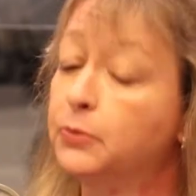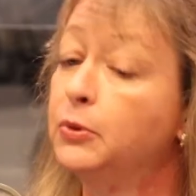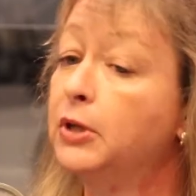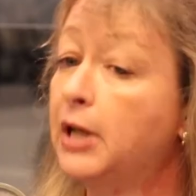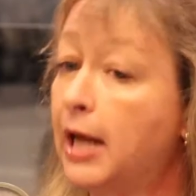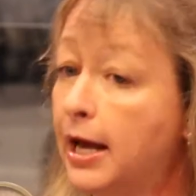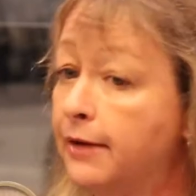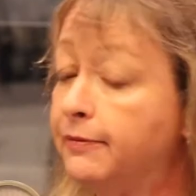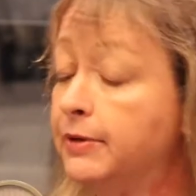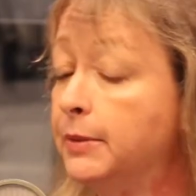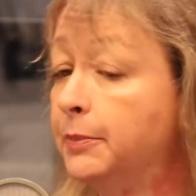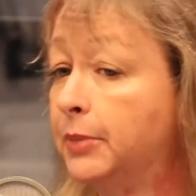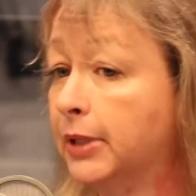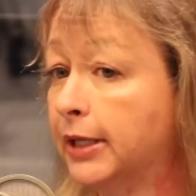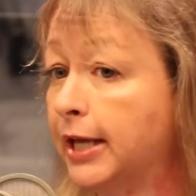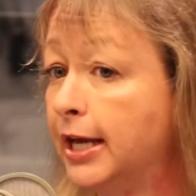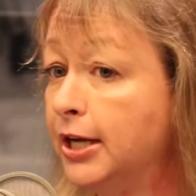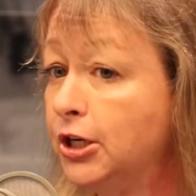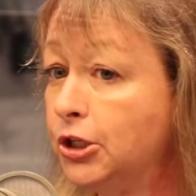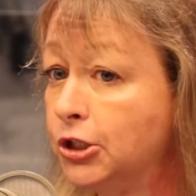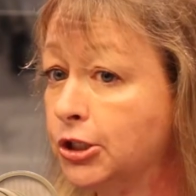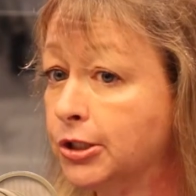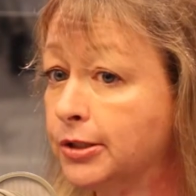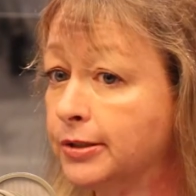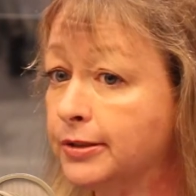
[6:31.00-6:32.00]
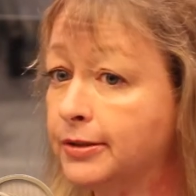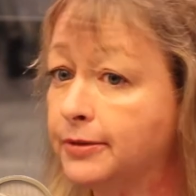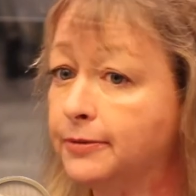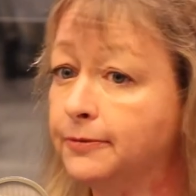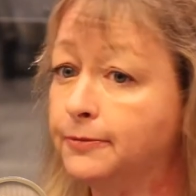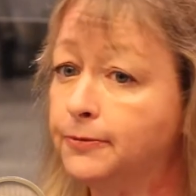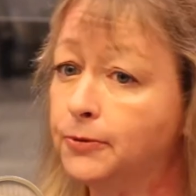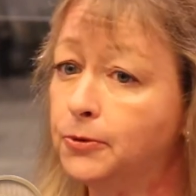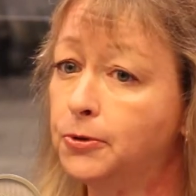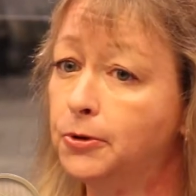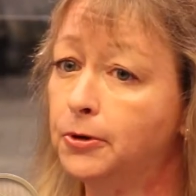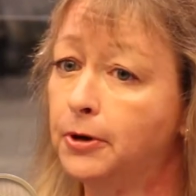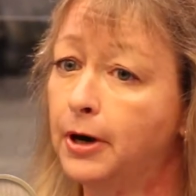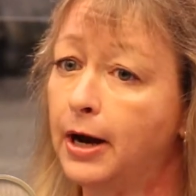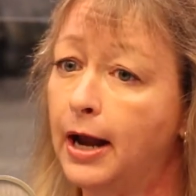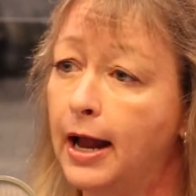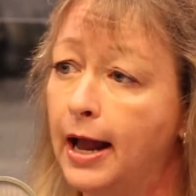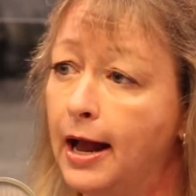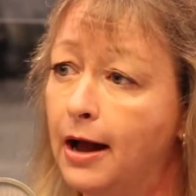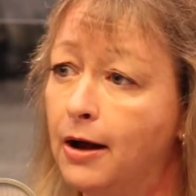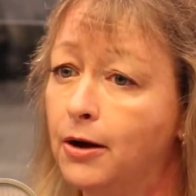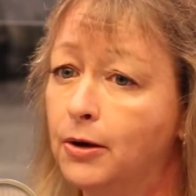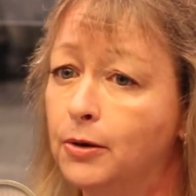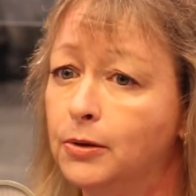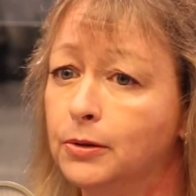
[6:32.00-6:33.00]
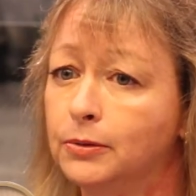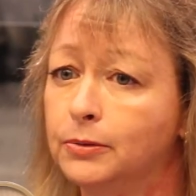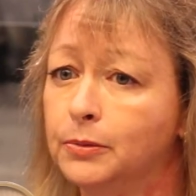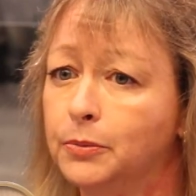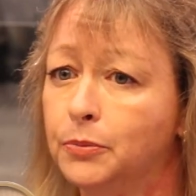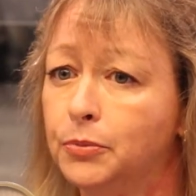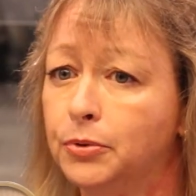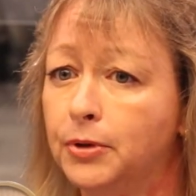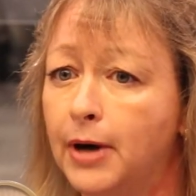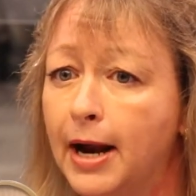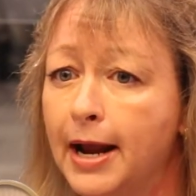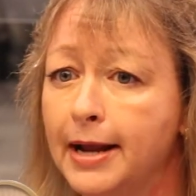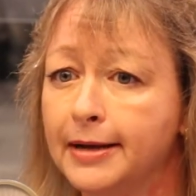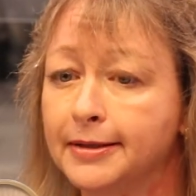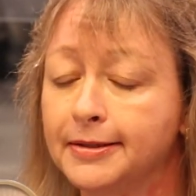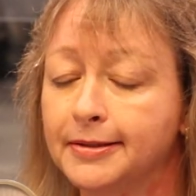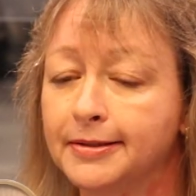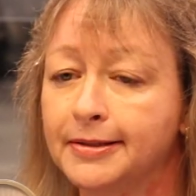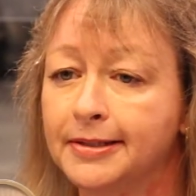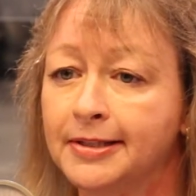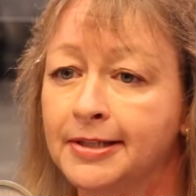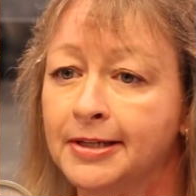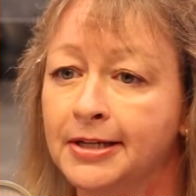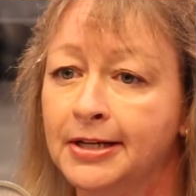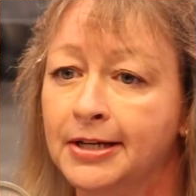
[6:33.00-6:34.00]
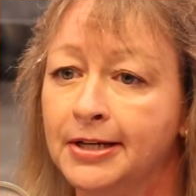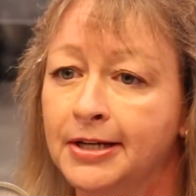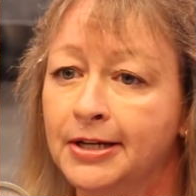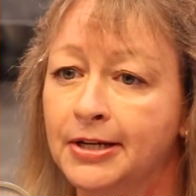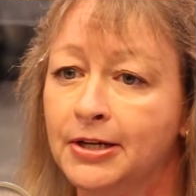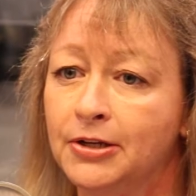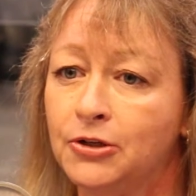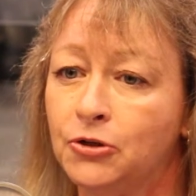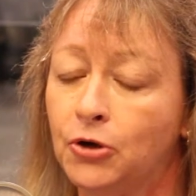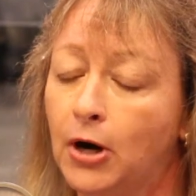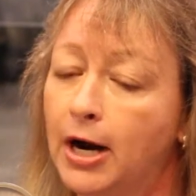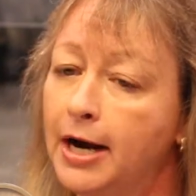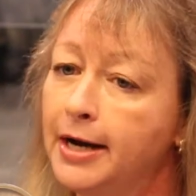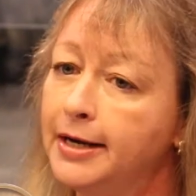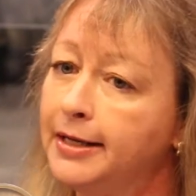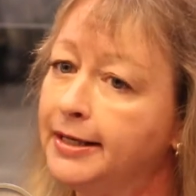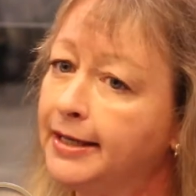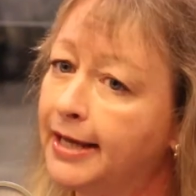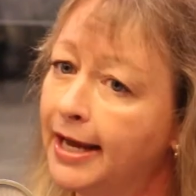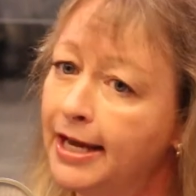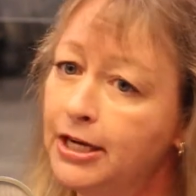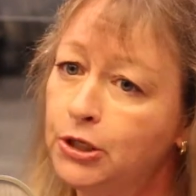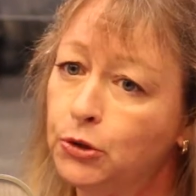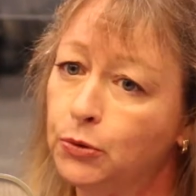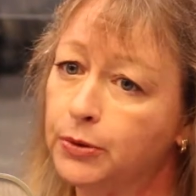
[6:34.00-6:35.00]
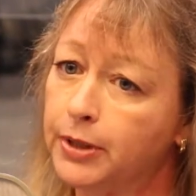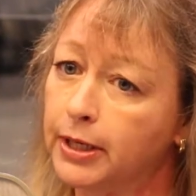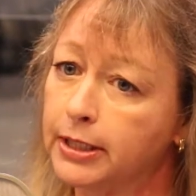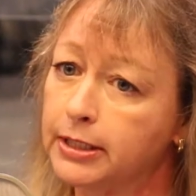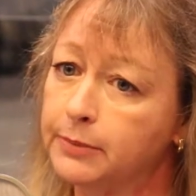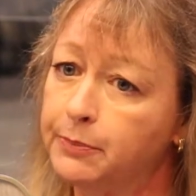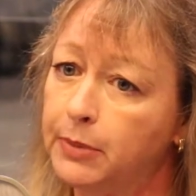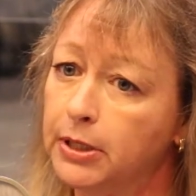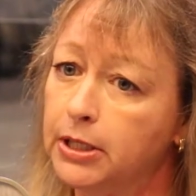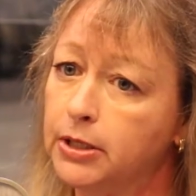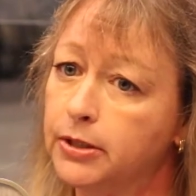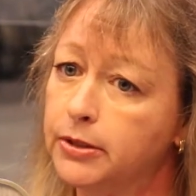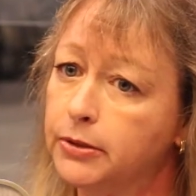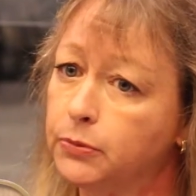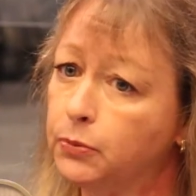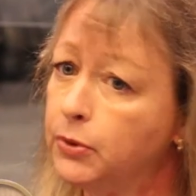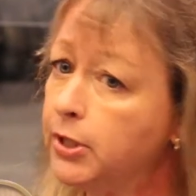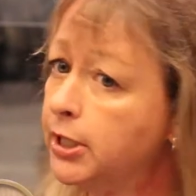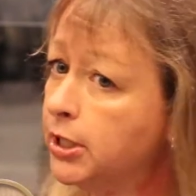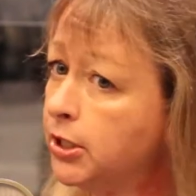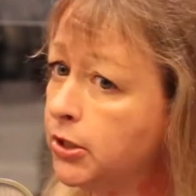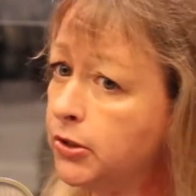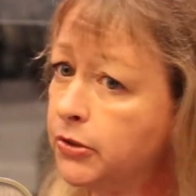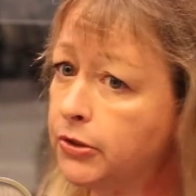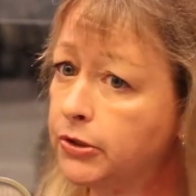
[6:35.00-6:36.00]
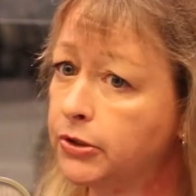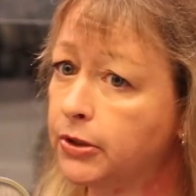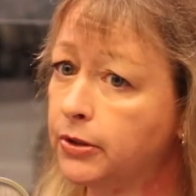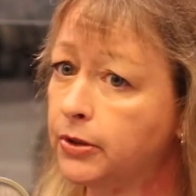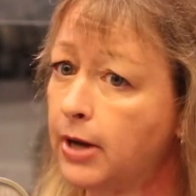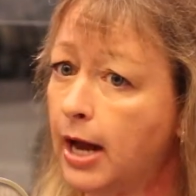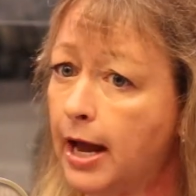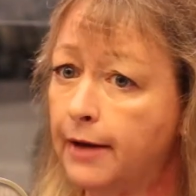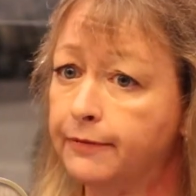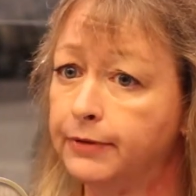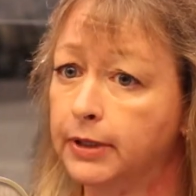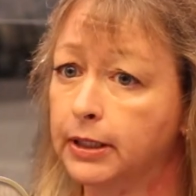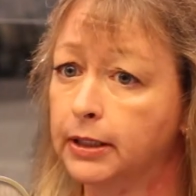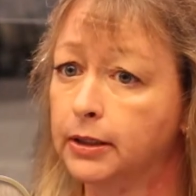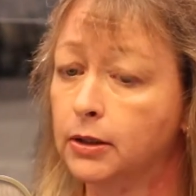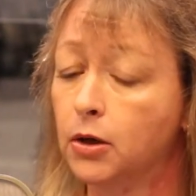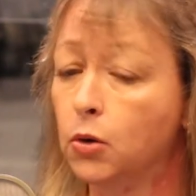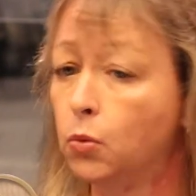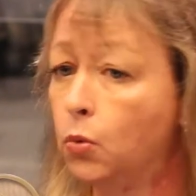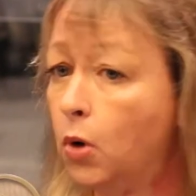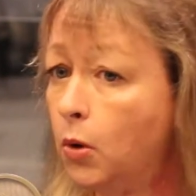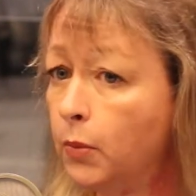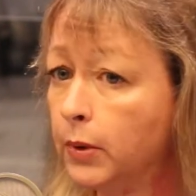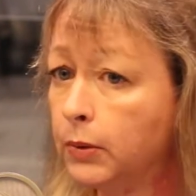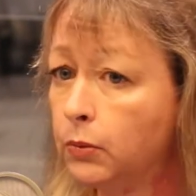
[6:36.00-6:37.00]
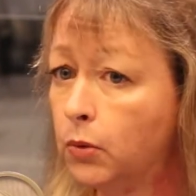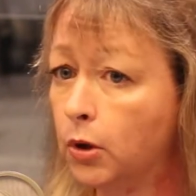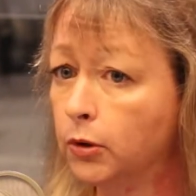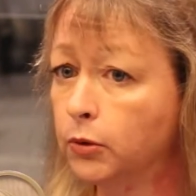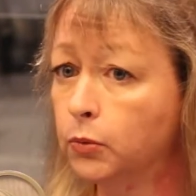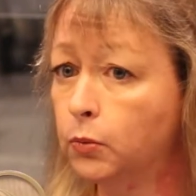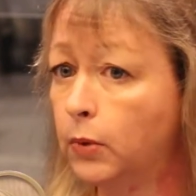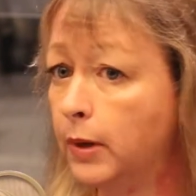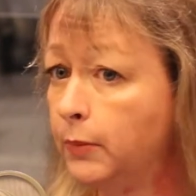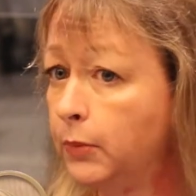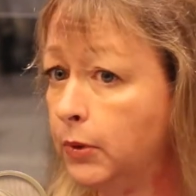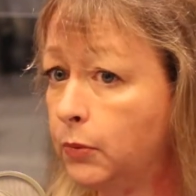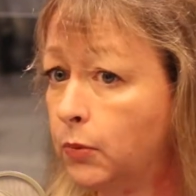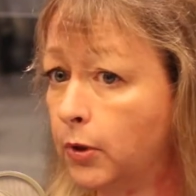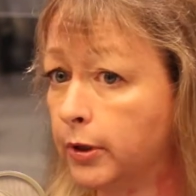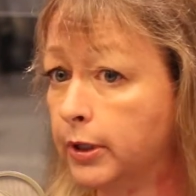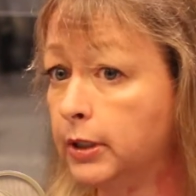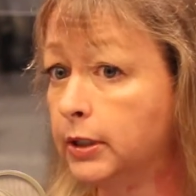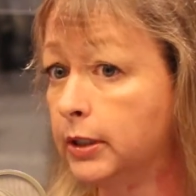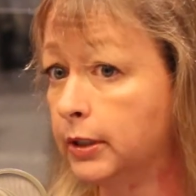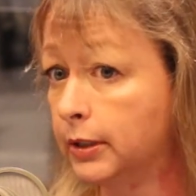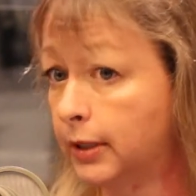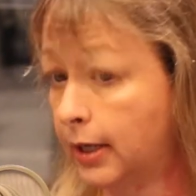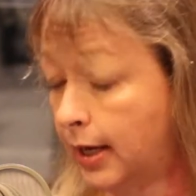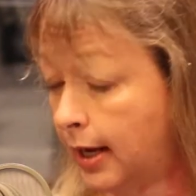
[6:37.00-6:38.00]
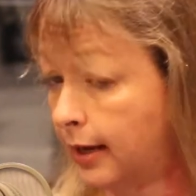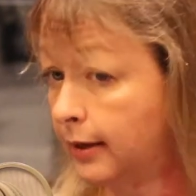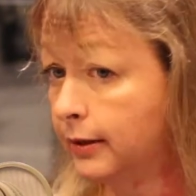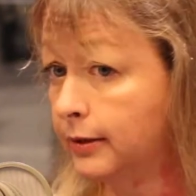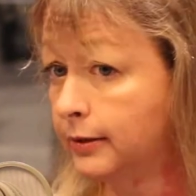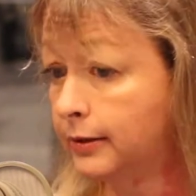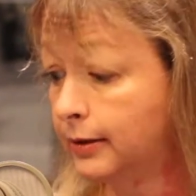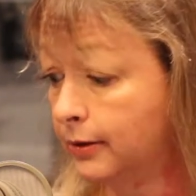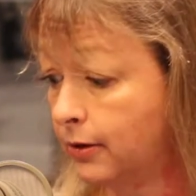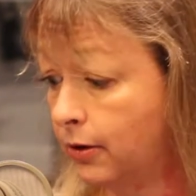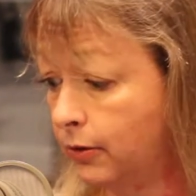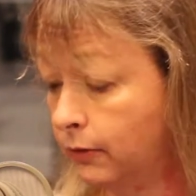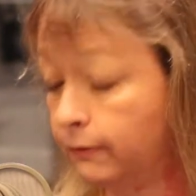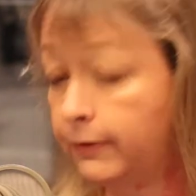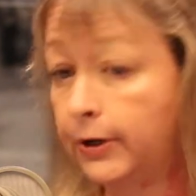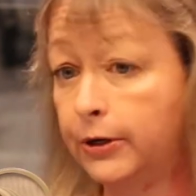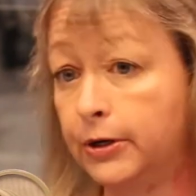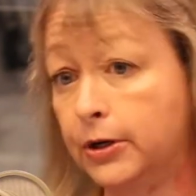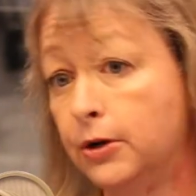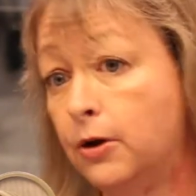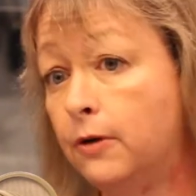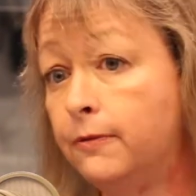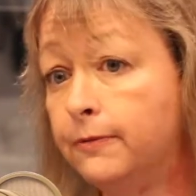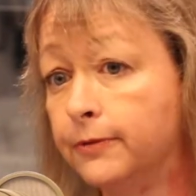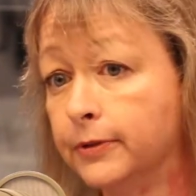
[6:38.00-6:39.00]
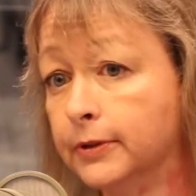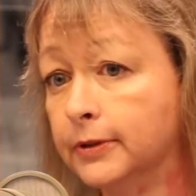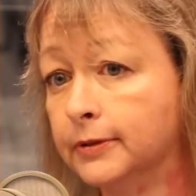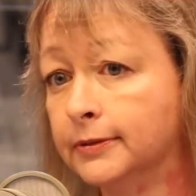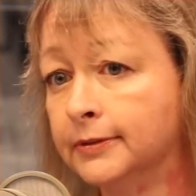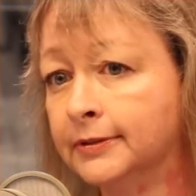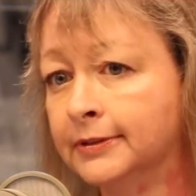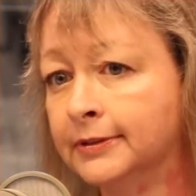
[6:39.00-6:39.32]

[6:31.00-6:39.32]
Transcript: will have implications for how brands try and engage with us because we're used to having what we want when we want it and very often.